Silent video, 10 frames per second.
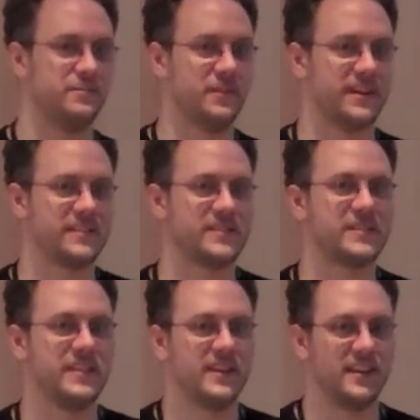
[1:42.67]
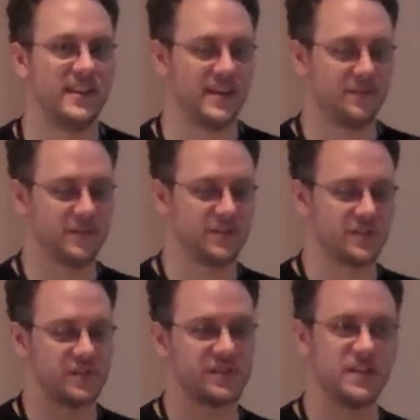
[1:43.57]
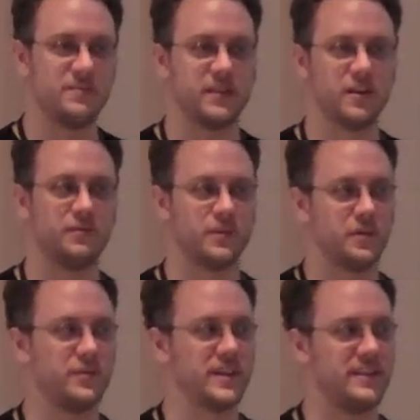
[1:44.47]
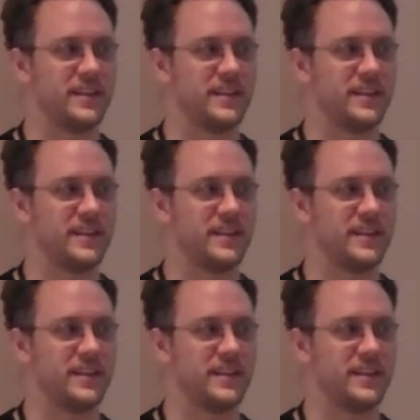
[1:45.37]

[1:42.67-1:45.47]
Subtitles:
but if it's just the same thing over and over again,